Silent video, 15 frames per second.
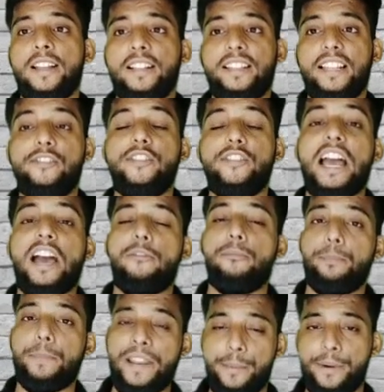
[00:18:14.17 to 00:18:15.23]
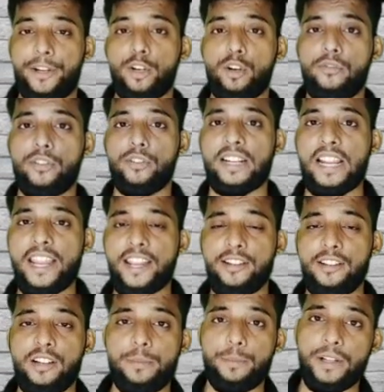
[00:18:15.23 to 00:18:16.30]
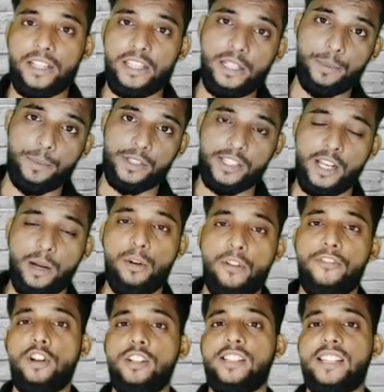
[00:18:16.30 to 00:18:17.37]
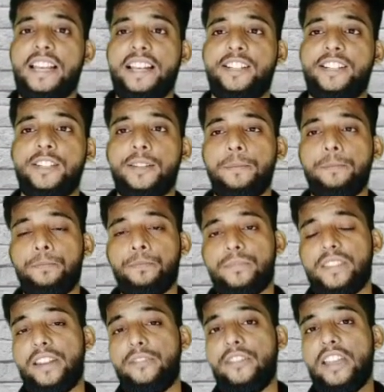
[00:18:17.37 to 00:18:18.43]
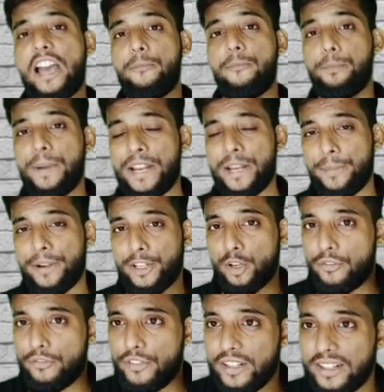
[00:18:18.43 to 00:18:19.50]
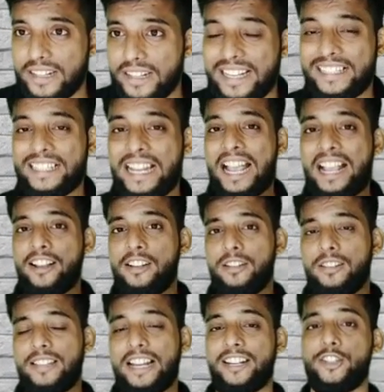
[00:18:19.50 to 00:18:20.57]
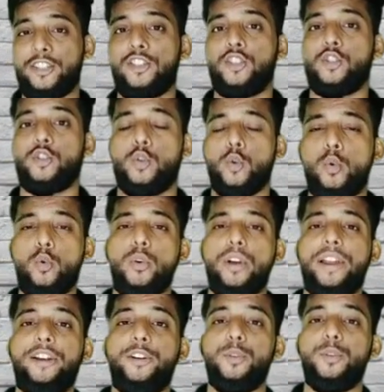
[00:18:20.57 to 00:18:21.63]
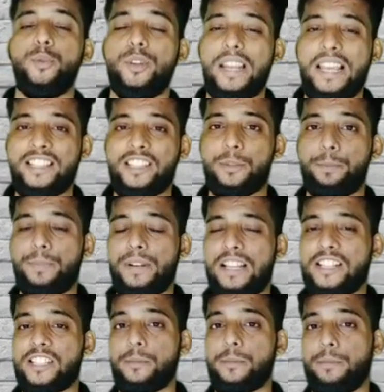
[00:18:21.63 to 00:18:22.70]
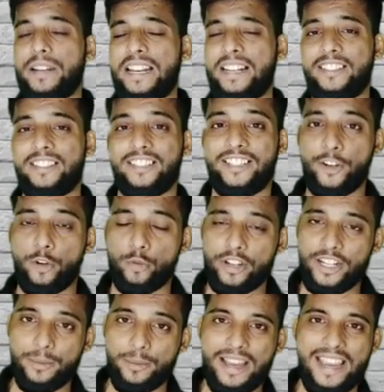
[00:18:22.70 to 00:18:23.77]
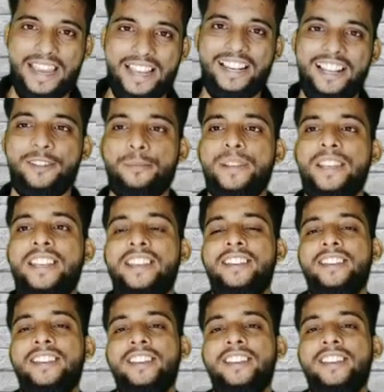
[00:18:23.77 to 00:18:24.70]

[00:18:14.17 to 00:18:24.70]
Then we have perimeter of a triangle, matlab sum of all sides. Then we have perimeter of a rectangle, that is 2 into length plus breadth, denoted by L and B.